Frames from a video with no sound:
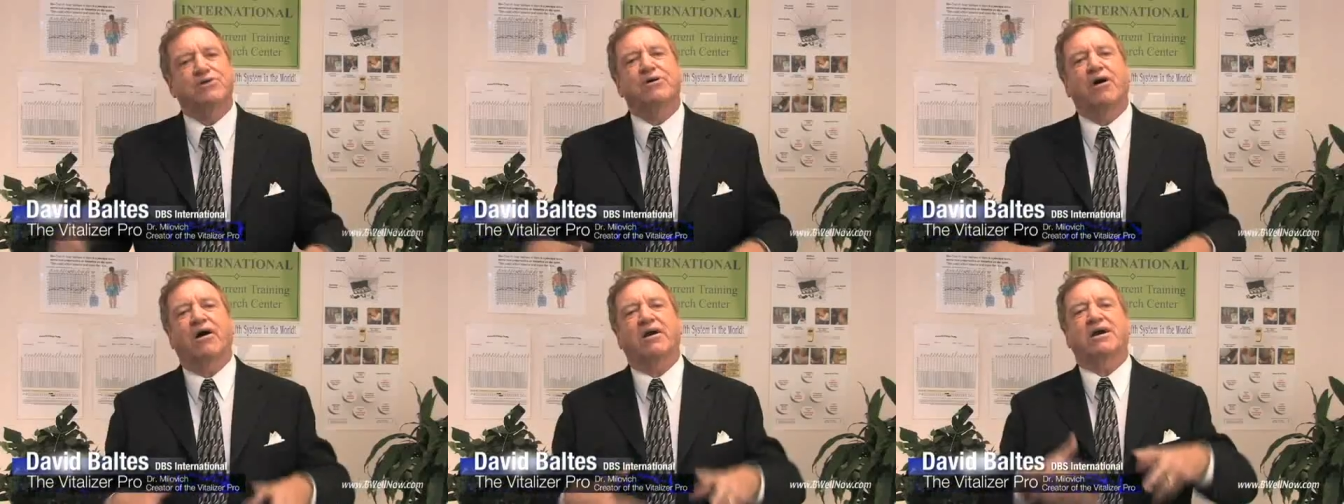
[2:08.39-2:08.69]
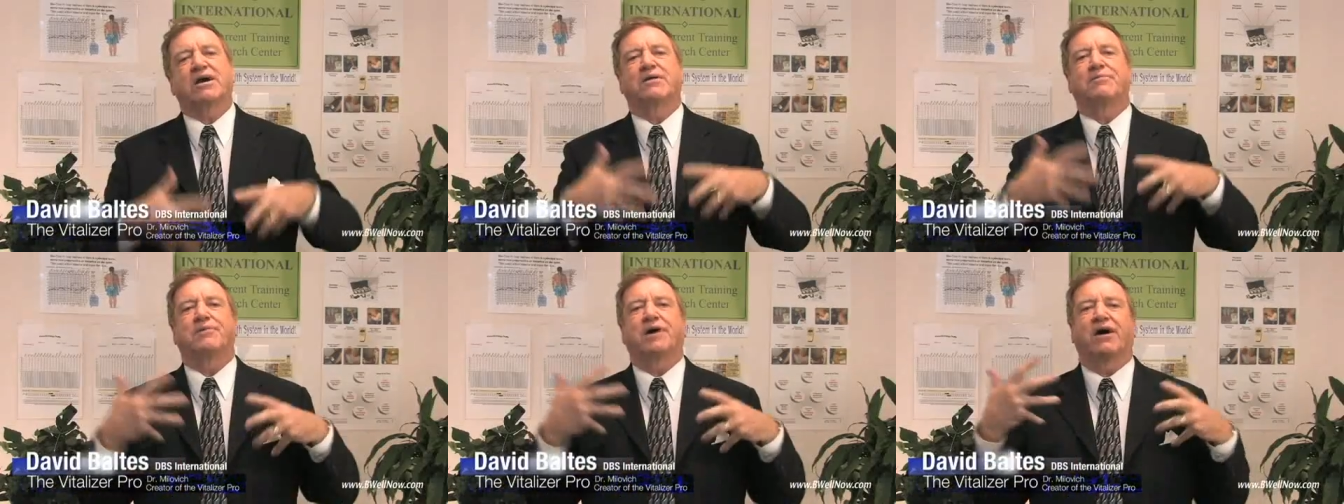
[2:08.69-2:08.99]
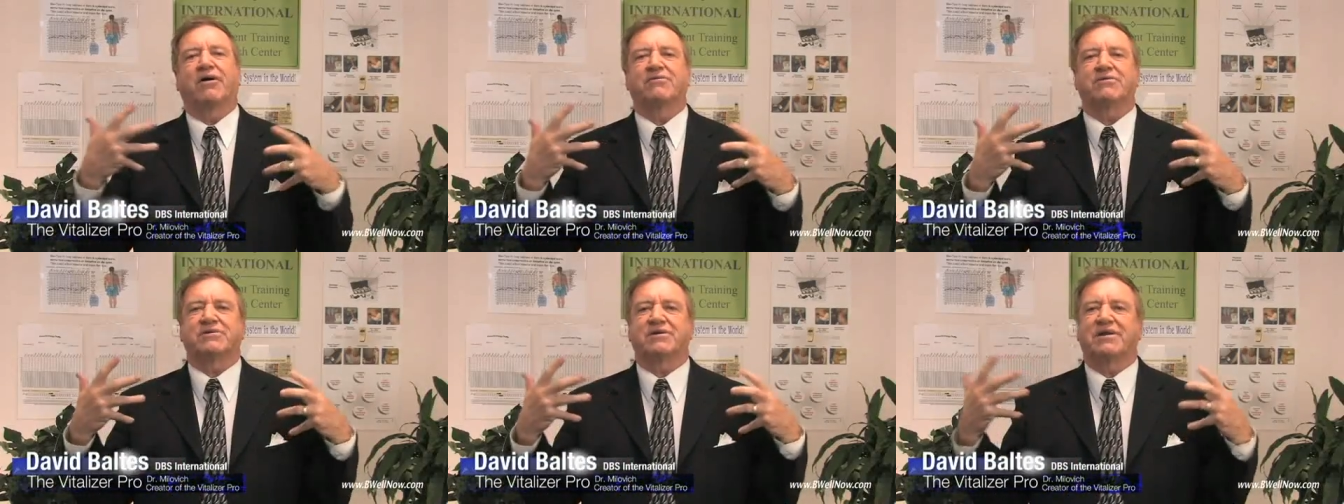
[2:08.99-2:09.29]
talking
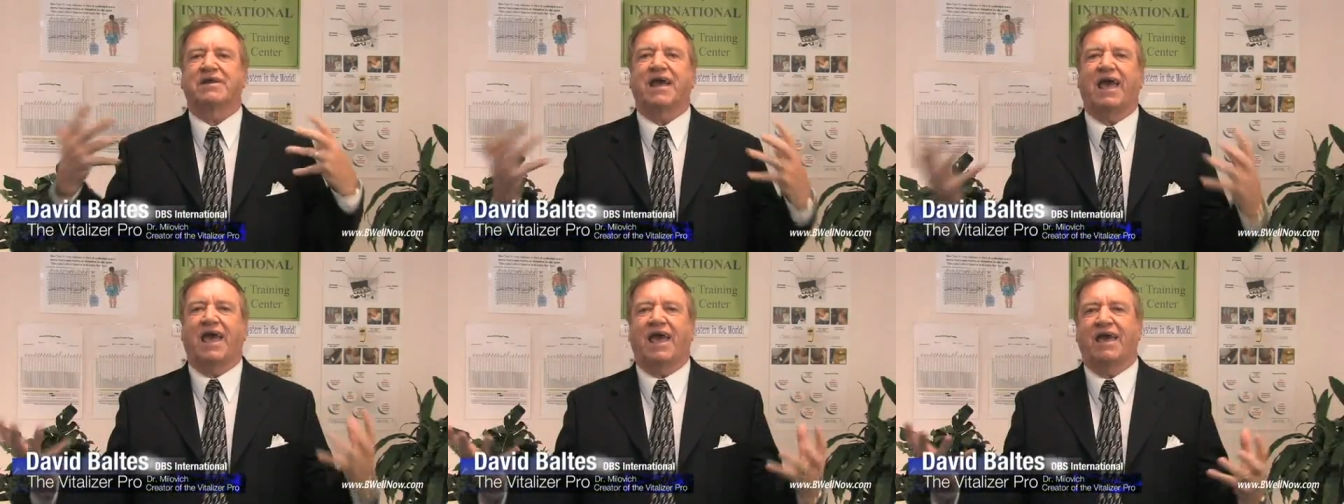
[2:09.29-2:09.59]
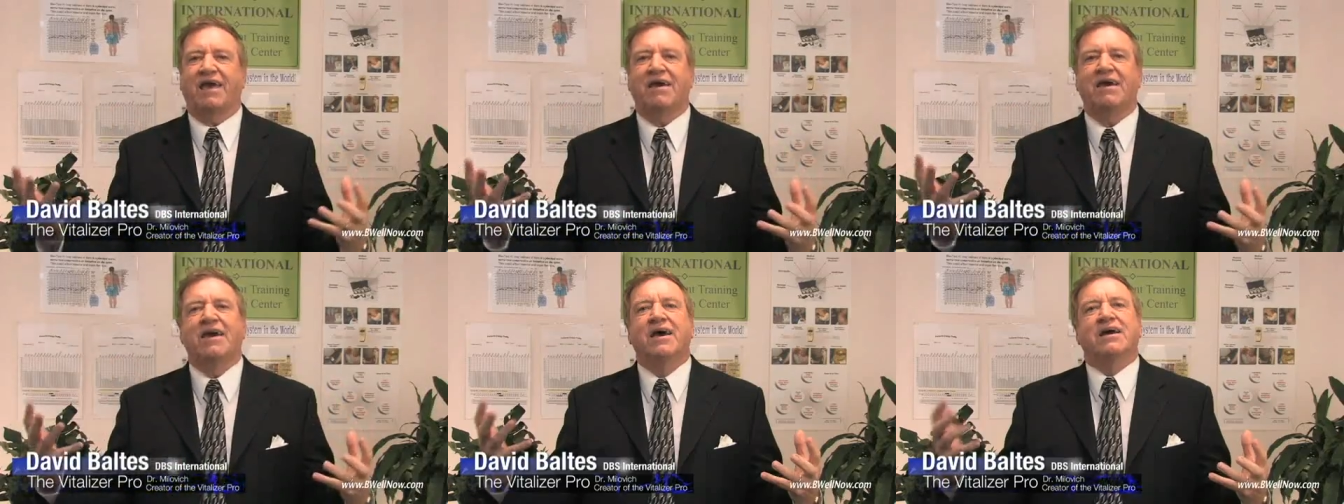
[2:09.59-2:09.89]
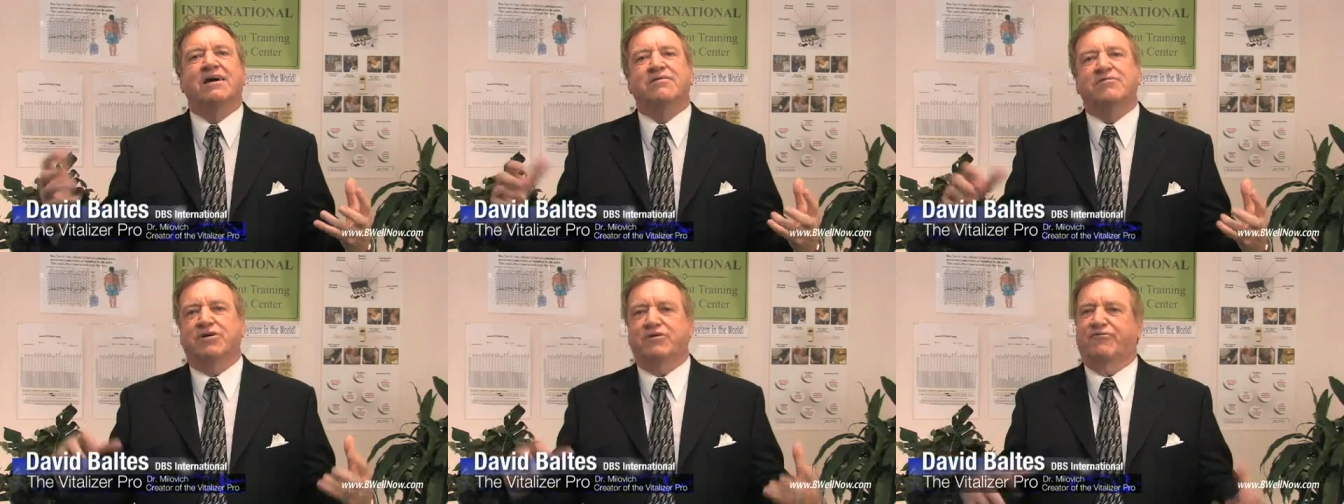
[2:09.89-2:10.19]
about today
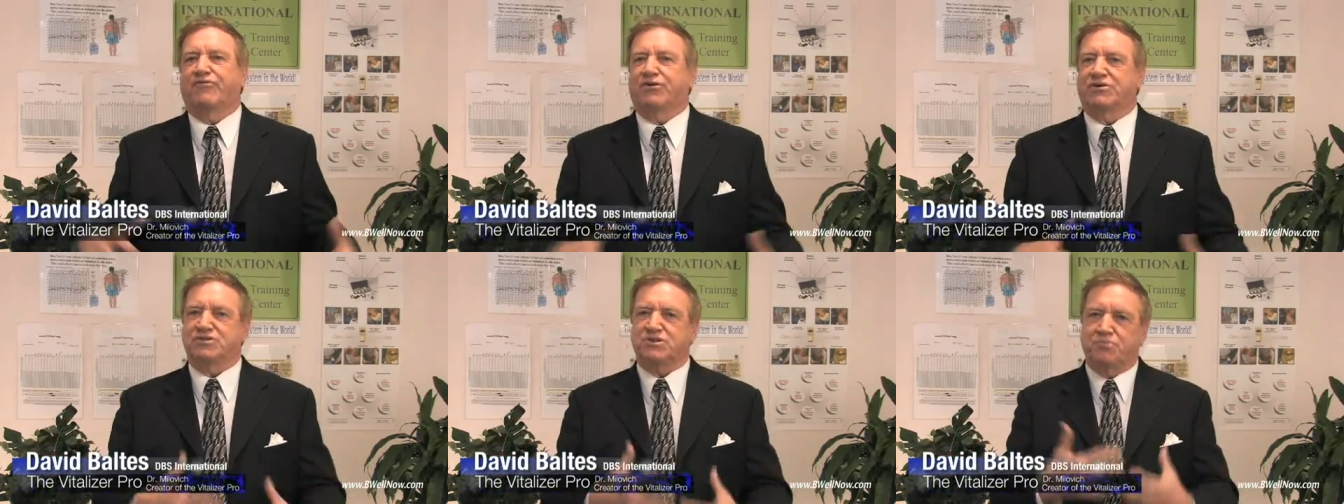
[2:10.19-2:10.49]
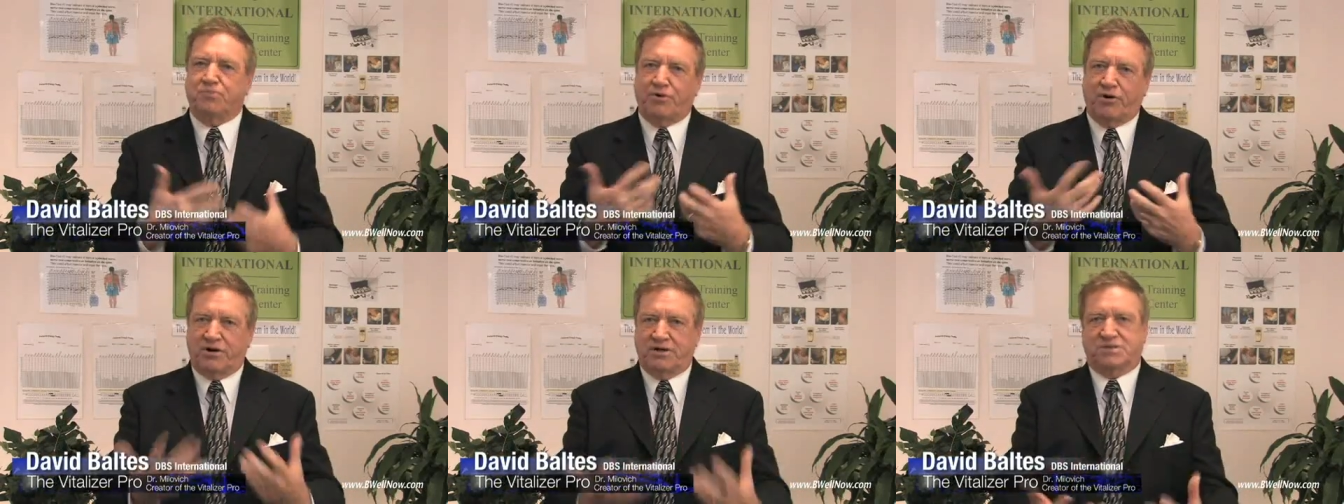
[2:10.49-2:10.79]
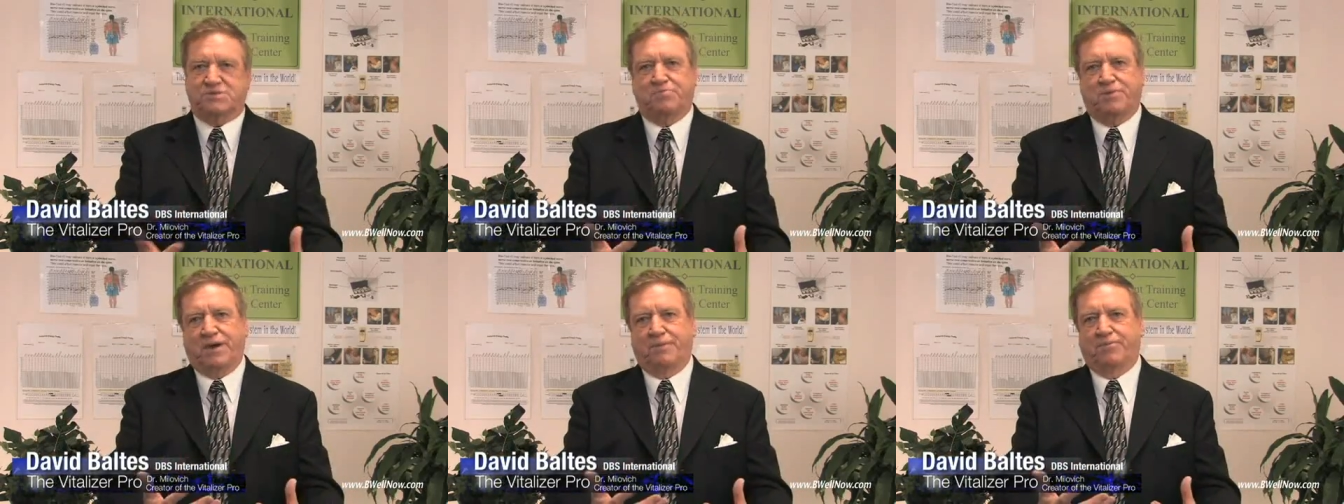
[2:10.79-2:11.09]
for
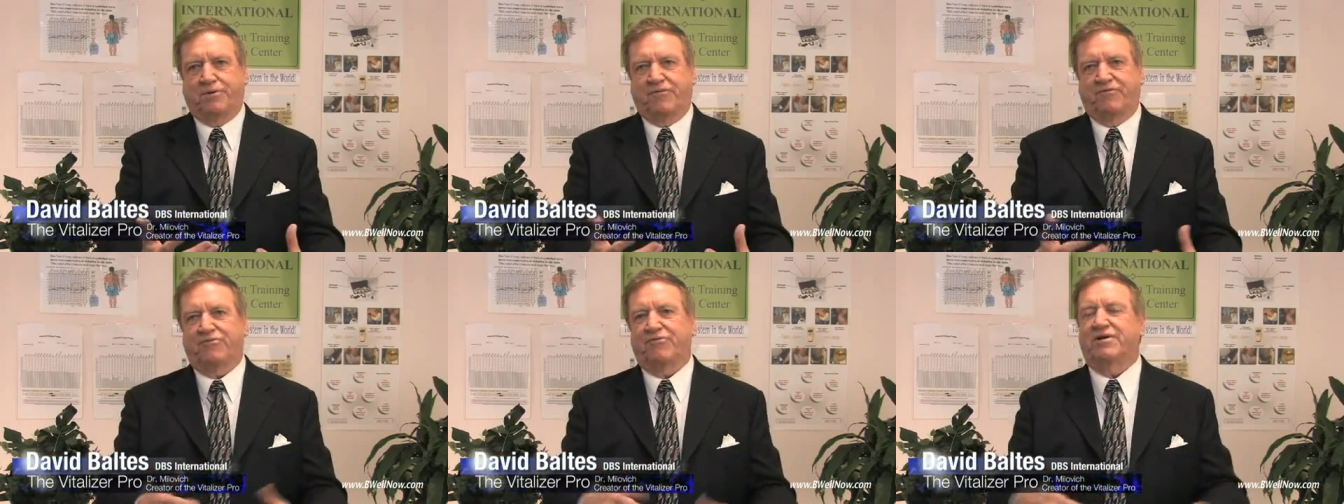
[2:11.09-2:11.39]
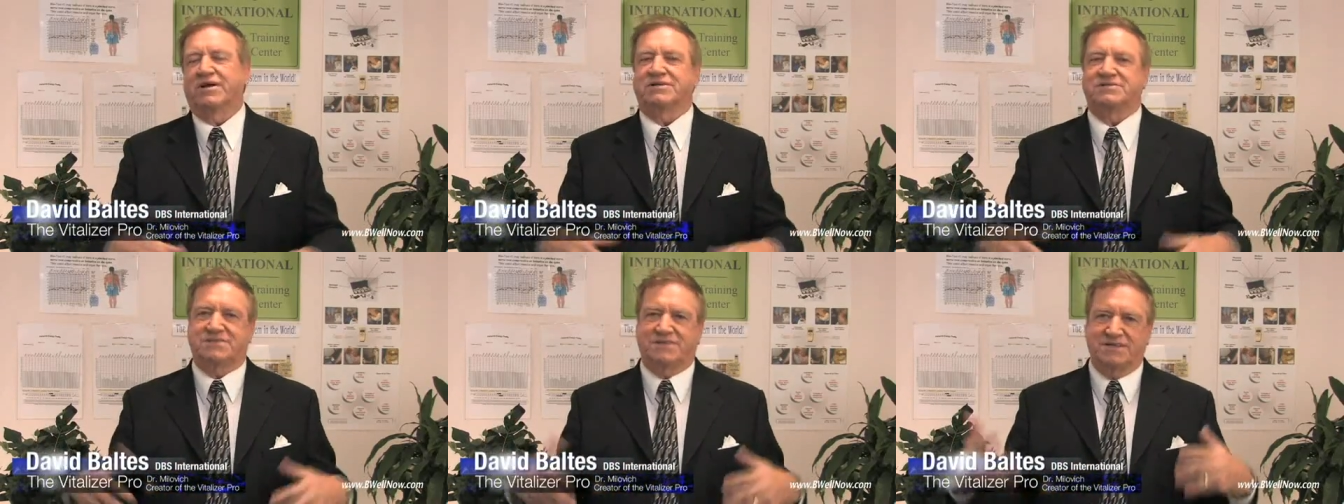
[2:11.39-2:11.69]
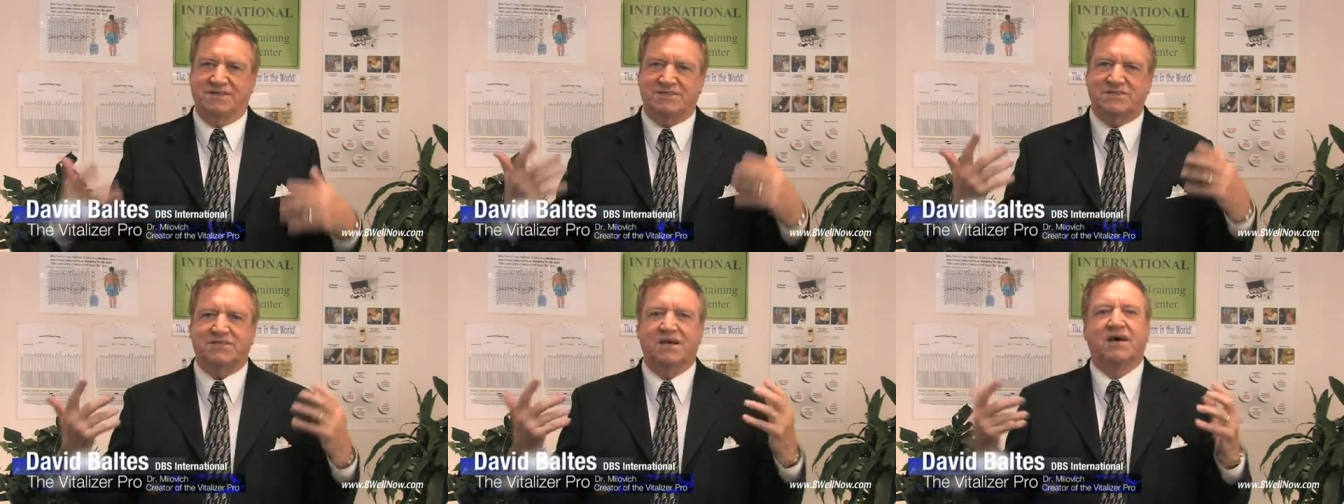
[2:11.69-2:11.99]
sports people, for
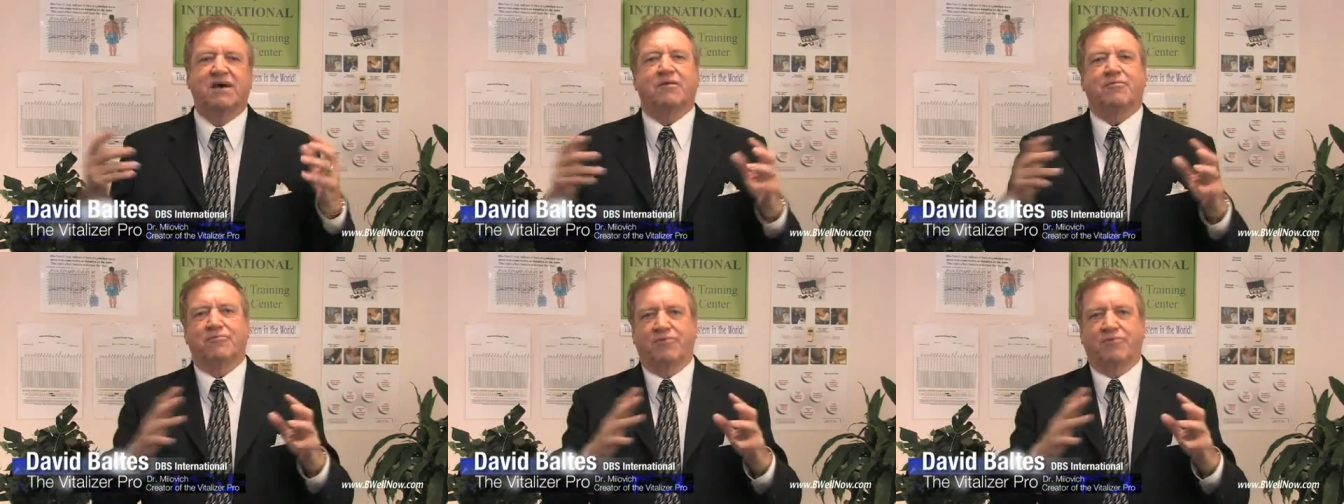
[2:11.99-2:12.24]
instance,